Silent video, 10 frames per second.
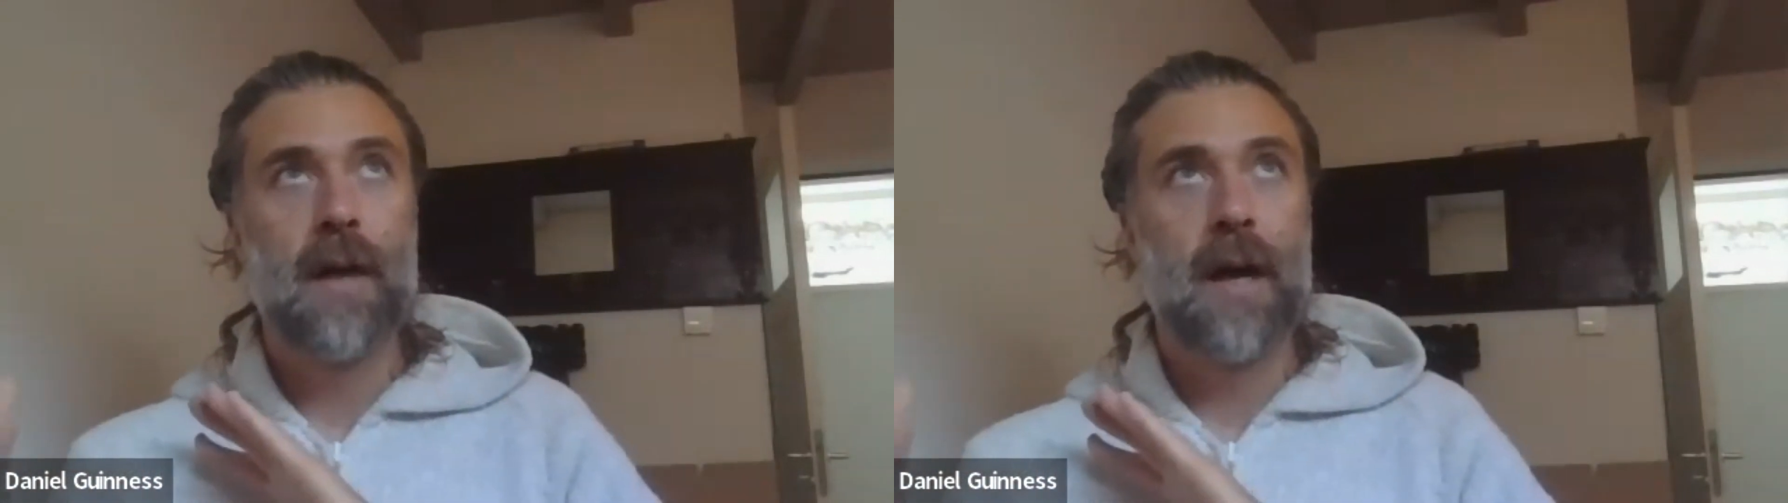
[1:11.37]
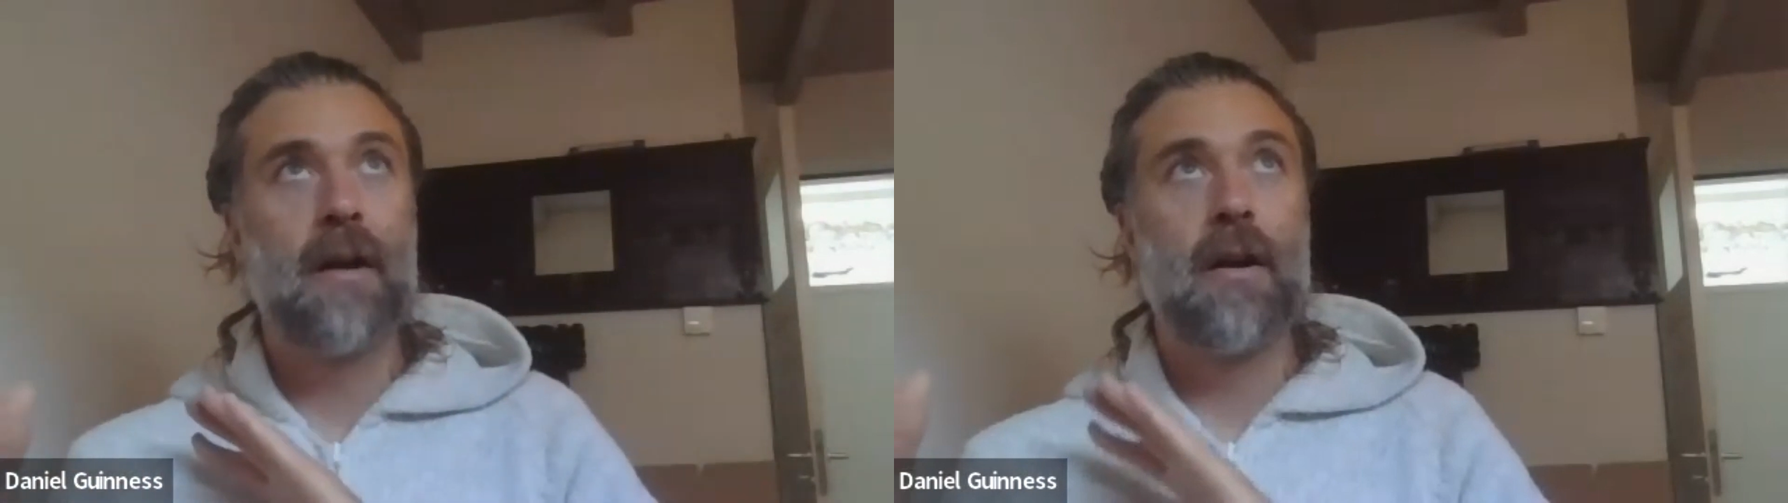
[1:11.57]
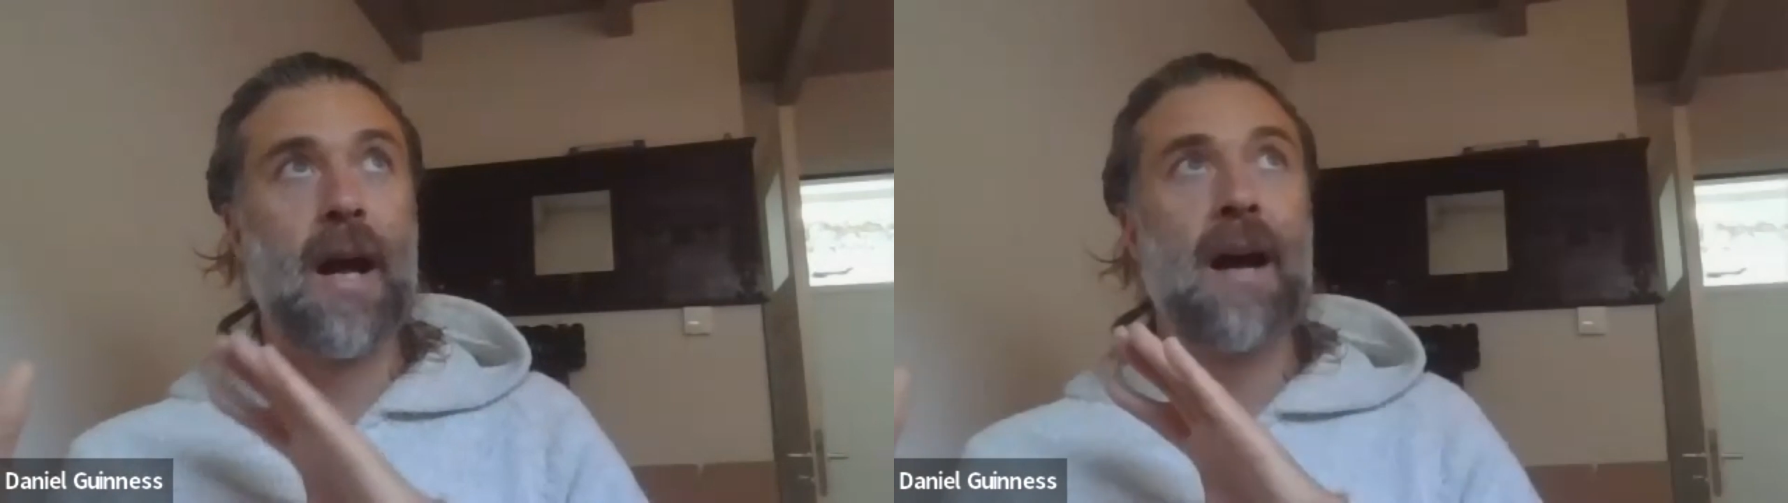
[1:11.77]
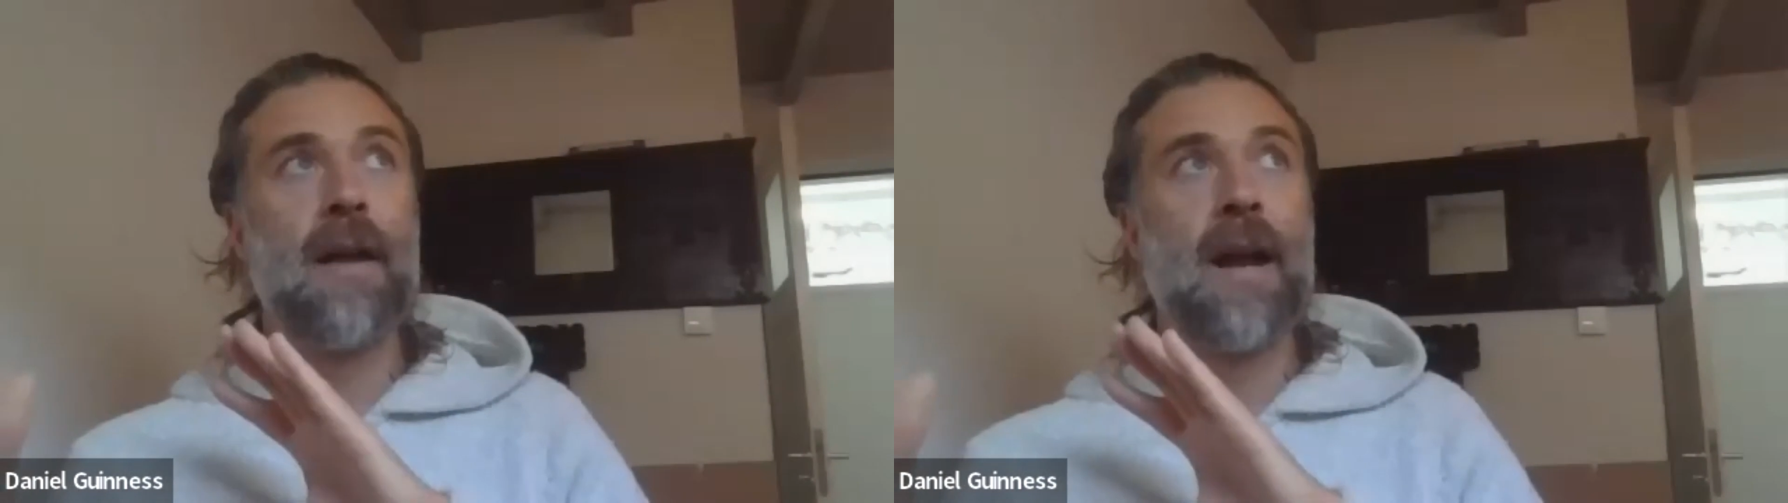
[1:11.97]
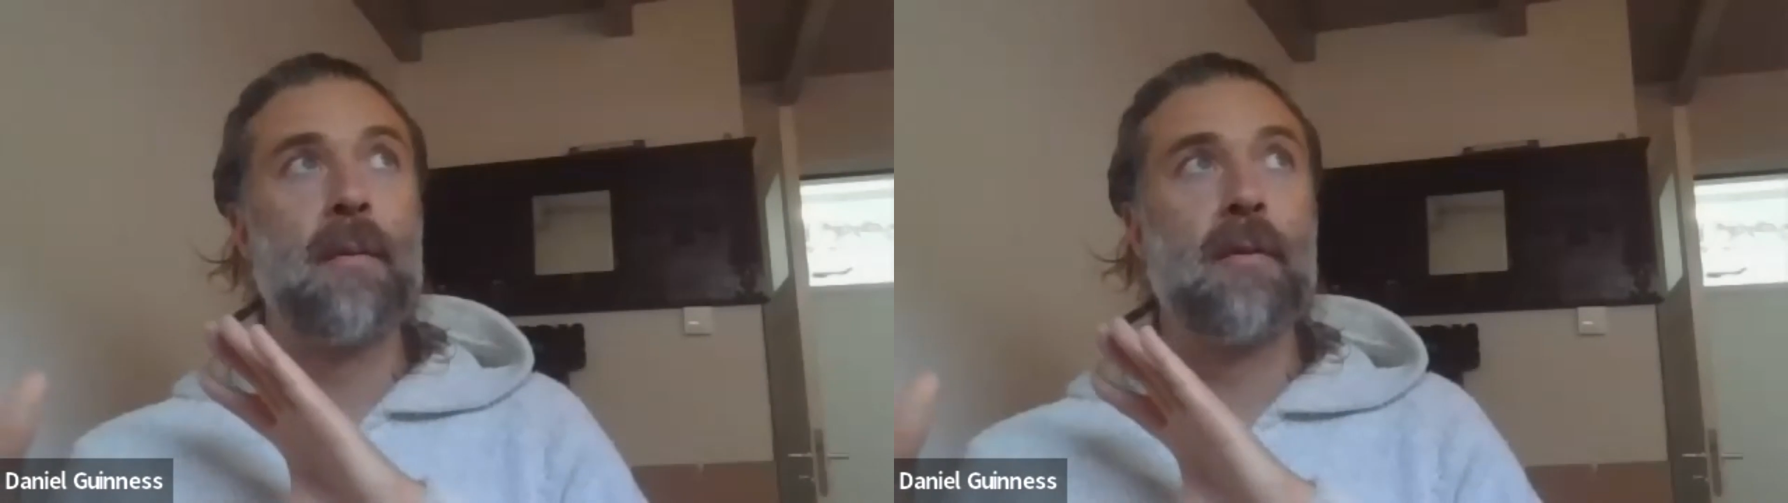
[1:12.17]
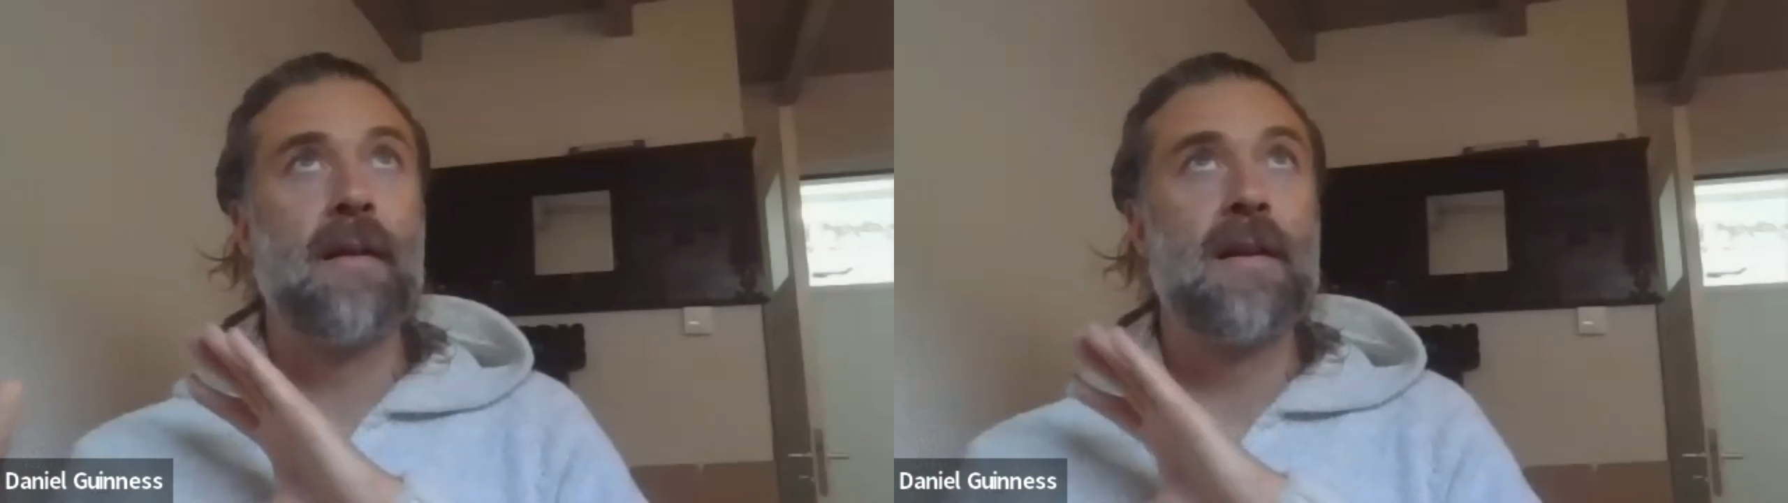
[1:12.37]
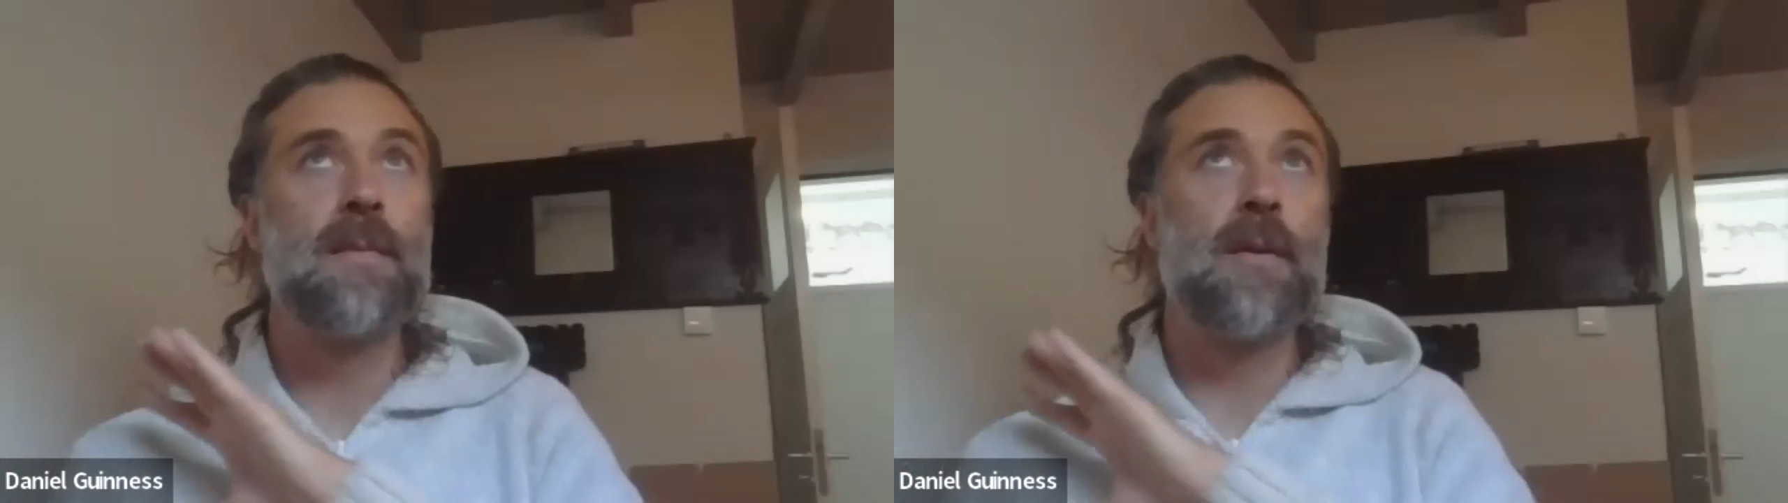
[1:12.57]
I don't know how it happened like this,